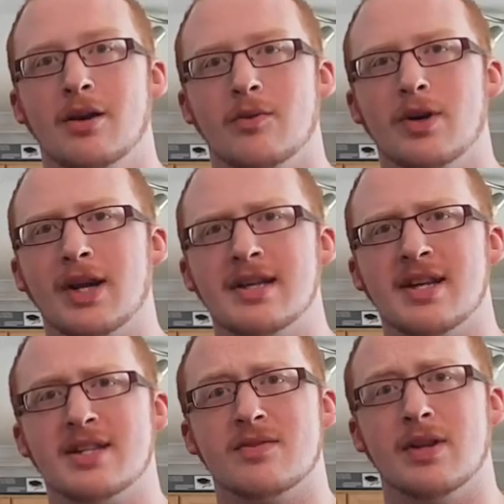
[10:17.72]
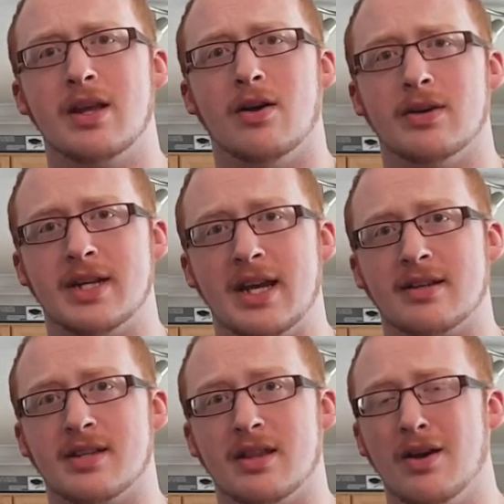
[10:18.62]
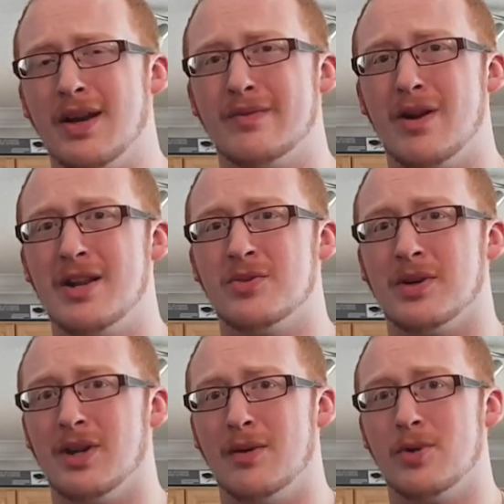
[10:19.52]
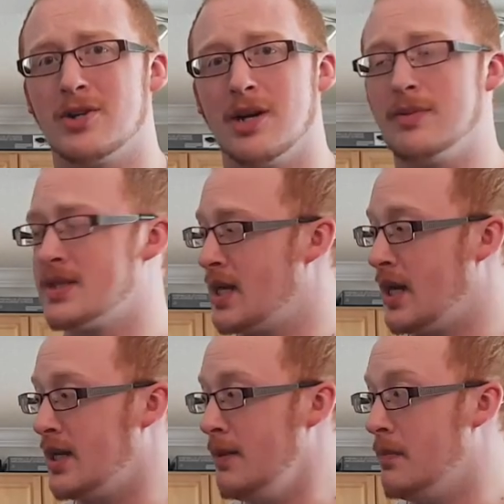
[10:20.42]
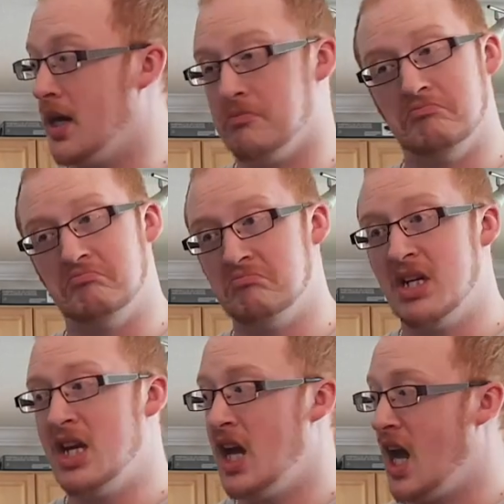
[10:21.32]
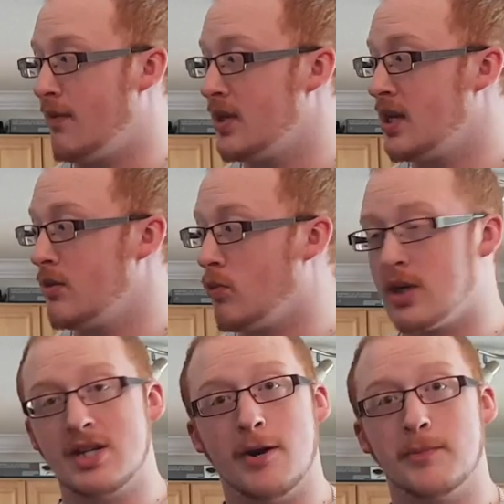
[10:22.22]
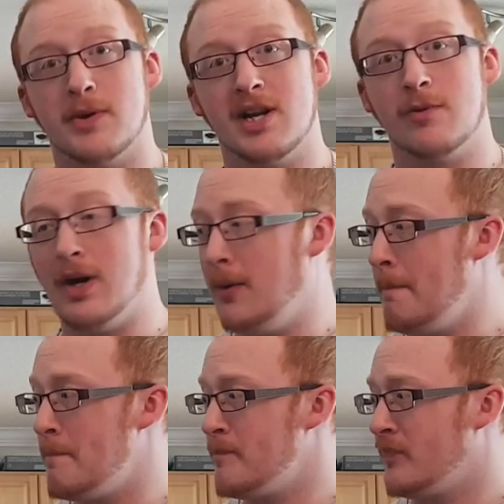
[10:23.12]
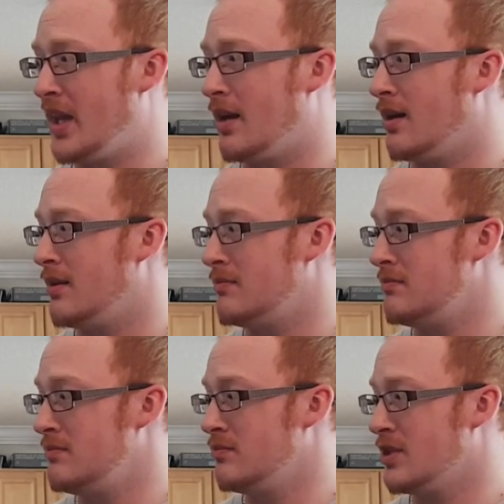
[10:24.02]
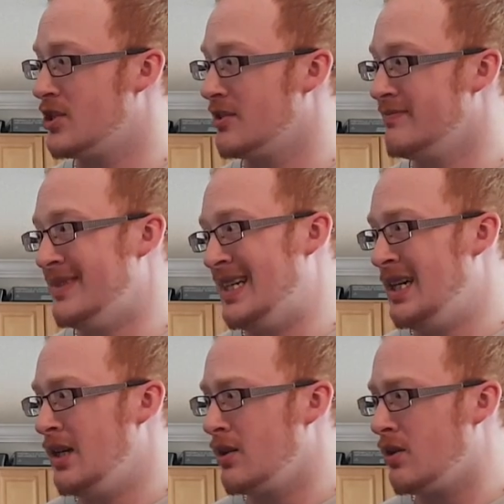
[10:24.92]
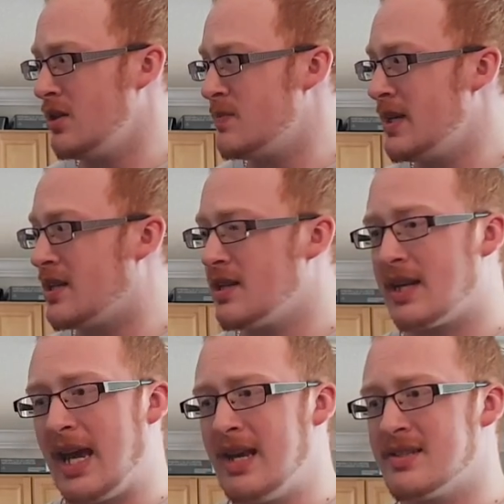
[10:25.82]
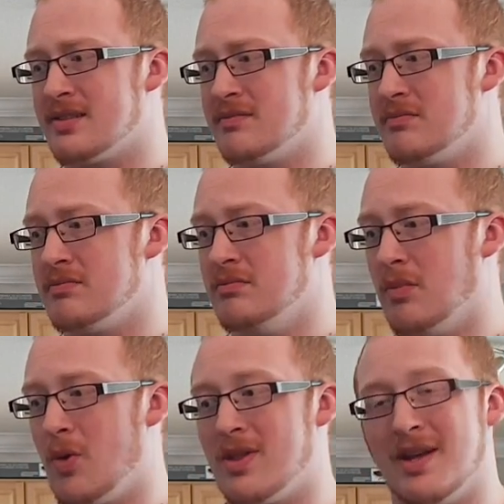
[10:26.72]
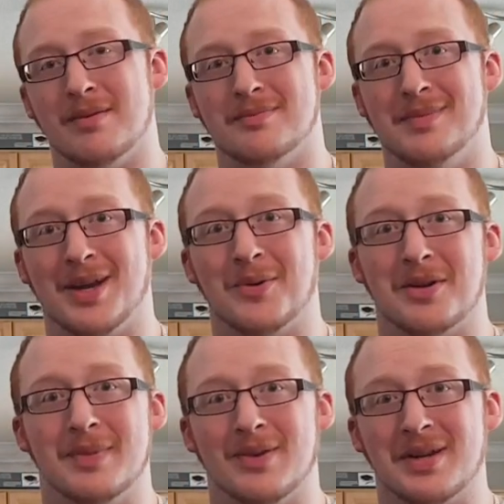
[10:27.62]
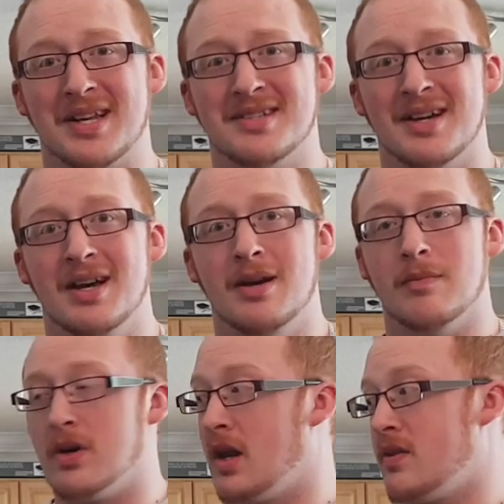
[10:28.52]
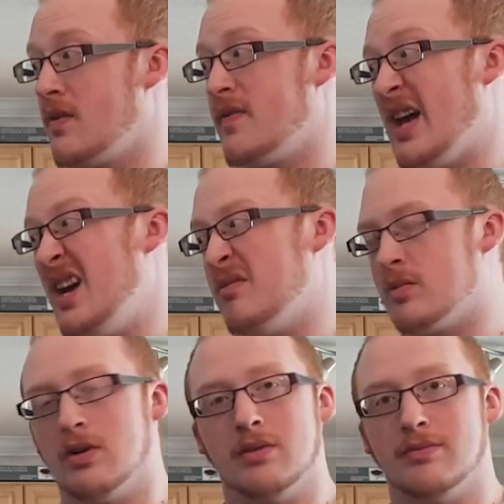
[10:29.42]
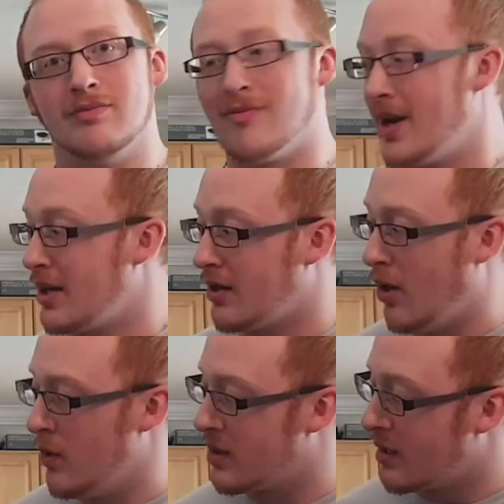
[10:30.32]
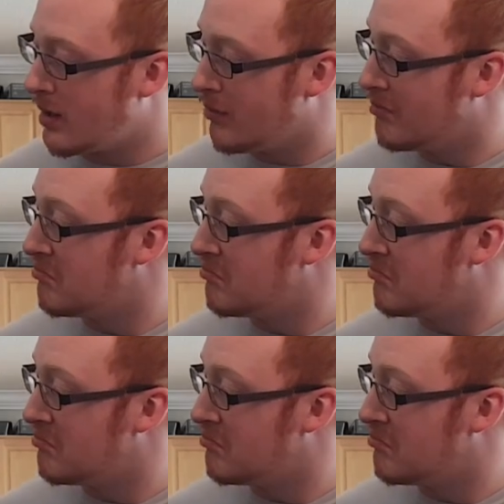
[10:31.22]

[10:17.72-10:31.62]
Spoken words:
Well guys, that's really all it takes. I thought I'd run into a lot more troubles than I did, but everything worked out pretty well, which could speak to the case more than my own abilities. But other than that, we're ready to go with a